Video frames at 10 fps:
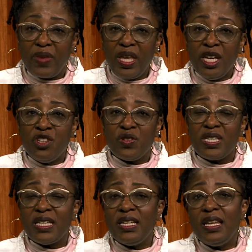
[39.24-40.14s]

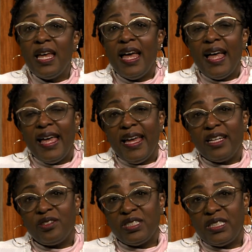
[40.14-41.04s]
Hendrickson
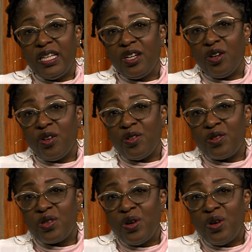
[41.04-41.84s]
and Christine Kearns,